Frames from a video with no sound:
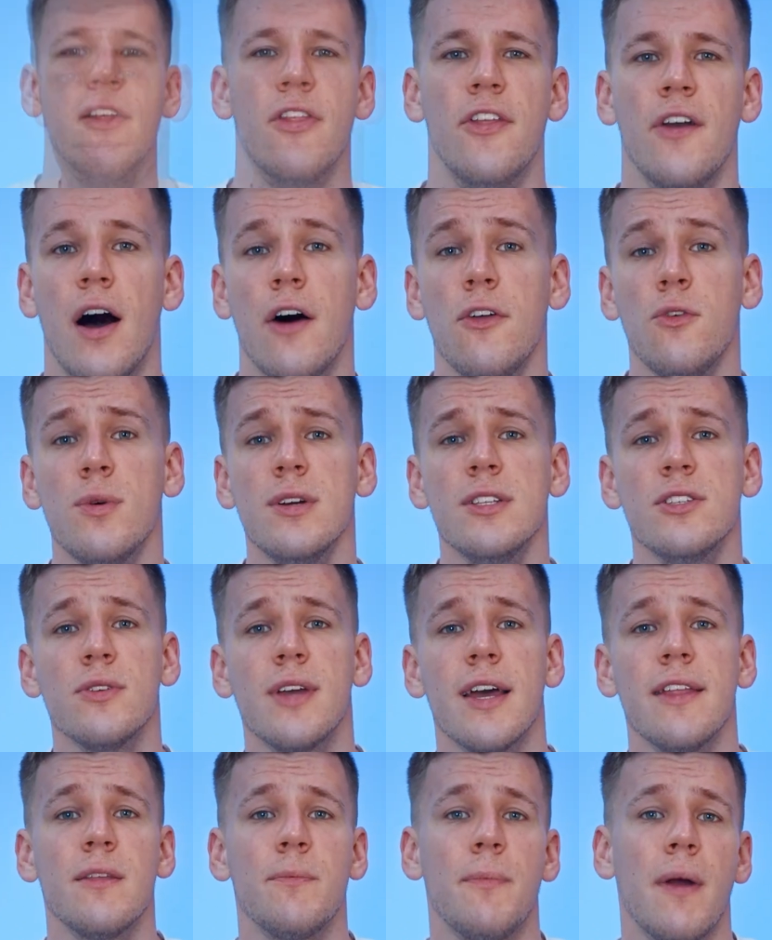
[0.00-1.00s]
The other way to
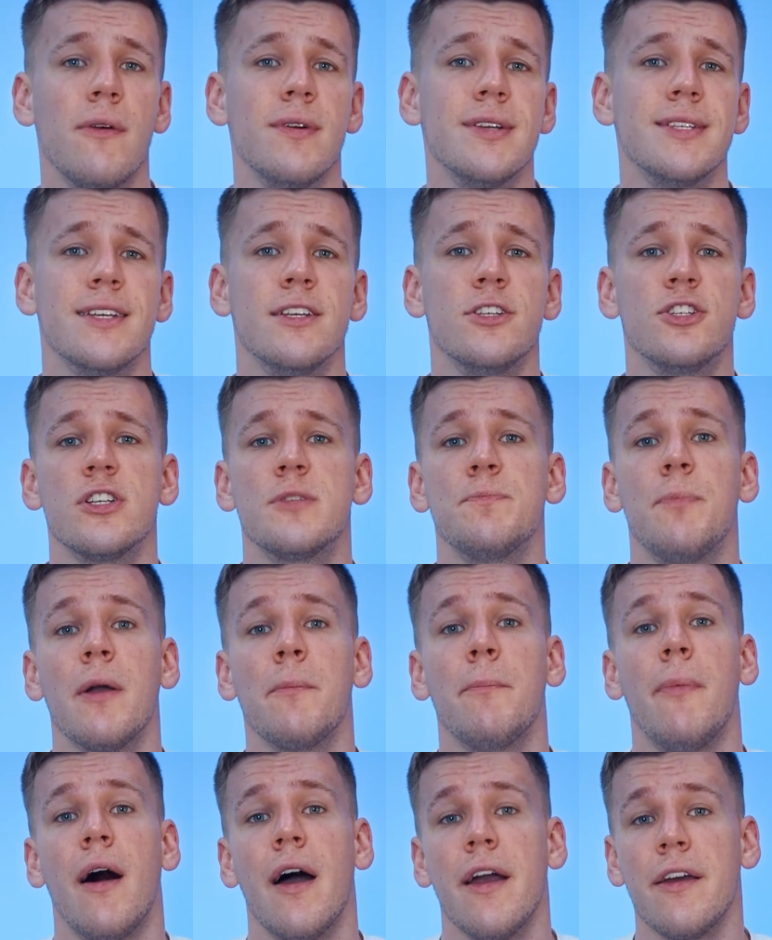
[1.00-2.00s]
get the berries is just by
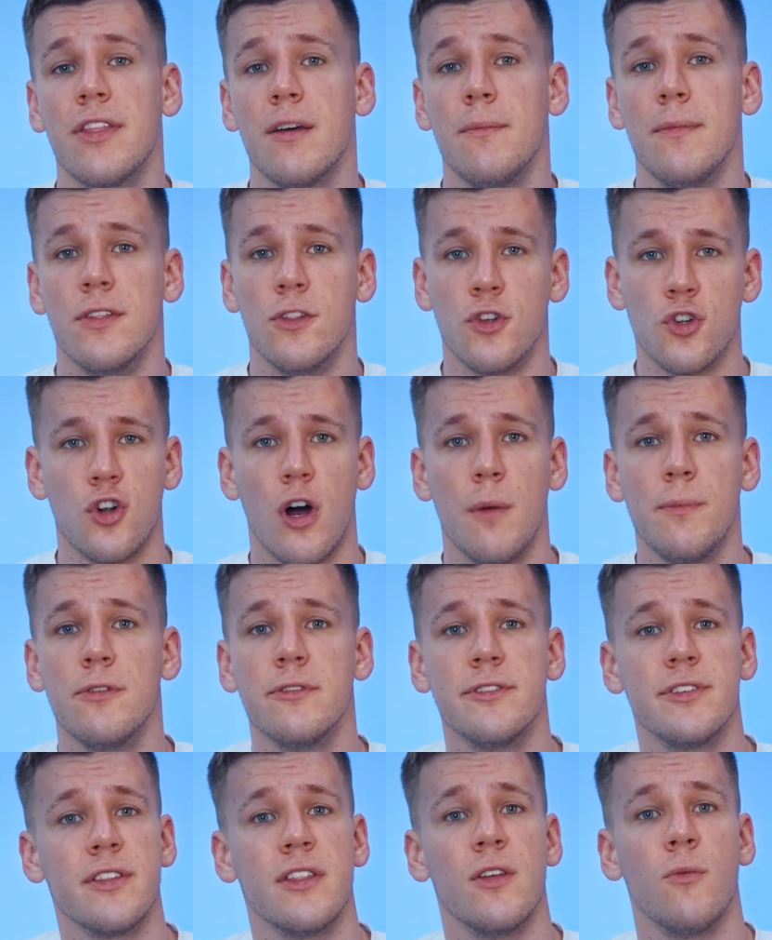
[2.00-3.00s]
buying them in the shop
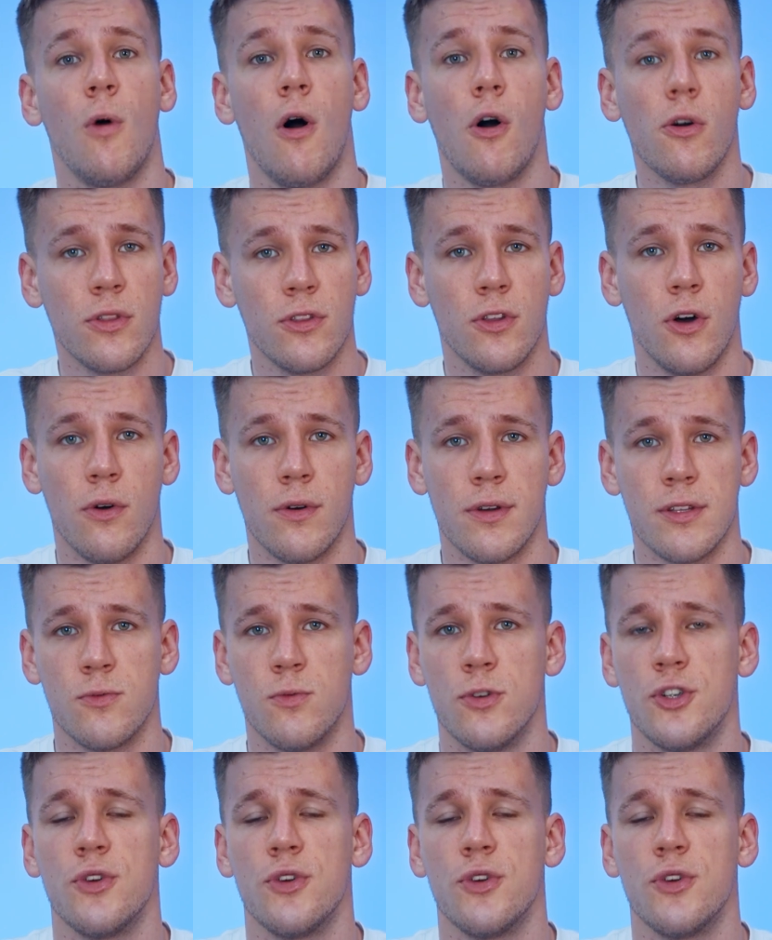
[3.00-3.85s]
using the Walken tokens,